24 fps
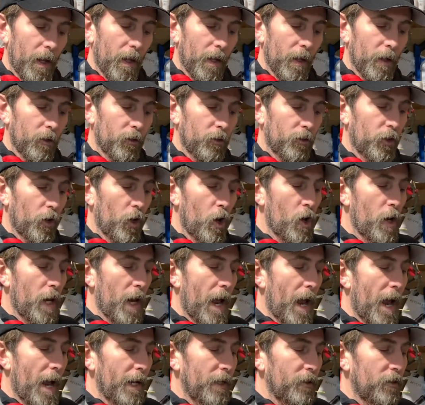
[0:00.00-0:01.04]
Turn it
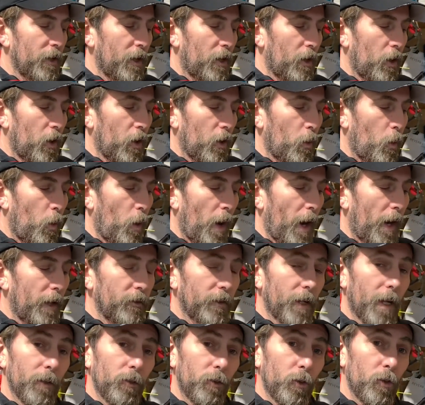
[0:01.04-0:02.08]
anti-clockwise
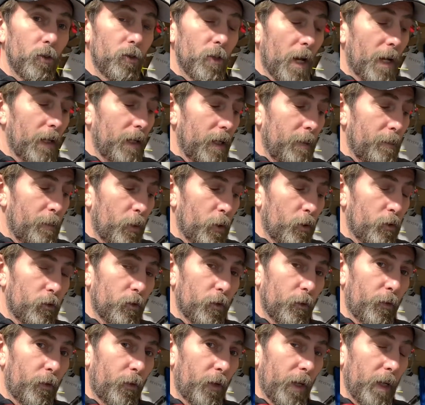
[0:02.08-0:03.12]
as you gently push the
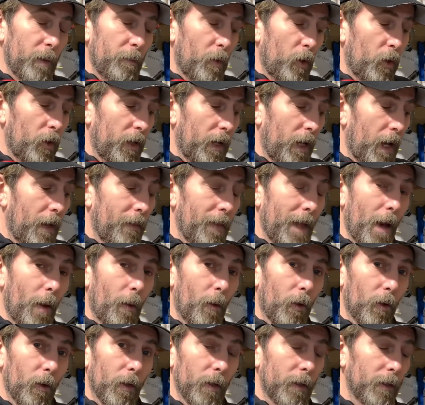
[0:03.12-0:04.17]
free body and that
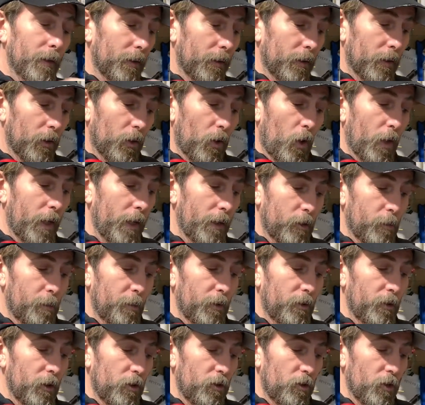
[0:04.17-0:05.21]
will lock into
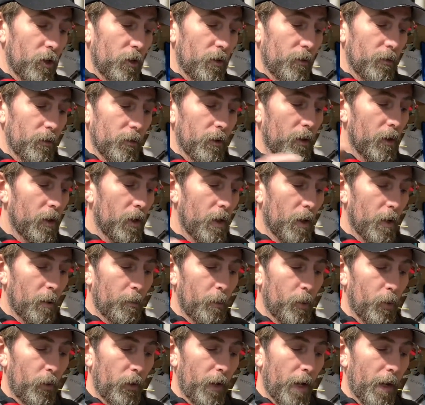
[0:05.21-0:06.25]
position.
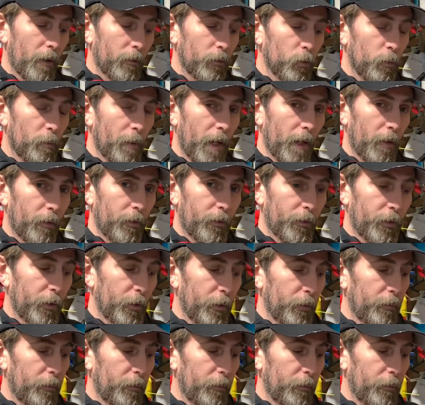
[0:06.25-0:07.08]
Put the axle back through.